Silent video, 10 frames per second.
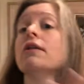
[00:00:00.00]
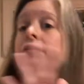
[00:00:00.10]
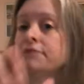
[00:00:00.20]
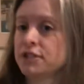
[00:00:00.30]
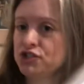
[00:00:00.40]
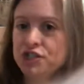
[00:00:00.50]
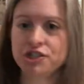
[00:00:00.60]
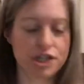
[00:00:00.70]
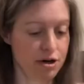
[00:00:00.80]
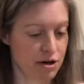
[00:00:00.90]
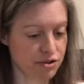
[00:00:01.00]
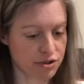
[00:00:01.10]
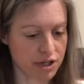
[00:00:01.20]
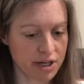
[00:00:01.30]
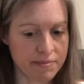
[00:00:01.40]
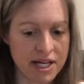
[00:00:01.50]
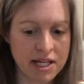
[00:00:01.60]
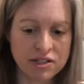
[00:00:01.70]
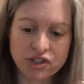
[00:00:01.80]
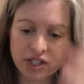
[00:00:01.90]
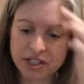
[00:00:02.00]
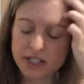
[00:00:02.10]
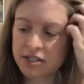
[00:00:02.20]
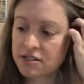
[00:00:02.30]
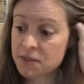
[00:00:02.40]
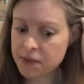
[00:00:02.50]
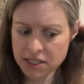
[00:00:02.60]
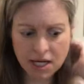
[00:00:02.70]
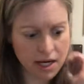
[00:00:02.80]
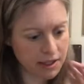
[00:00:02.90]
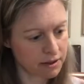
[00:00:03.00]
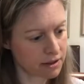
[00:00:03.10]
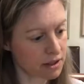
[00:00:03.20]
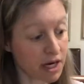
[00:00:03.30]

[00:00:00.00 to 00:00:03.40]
of the GigiRs are going to be just spectacular,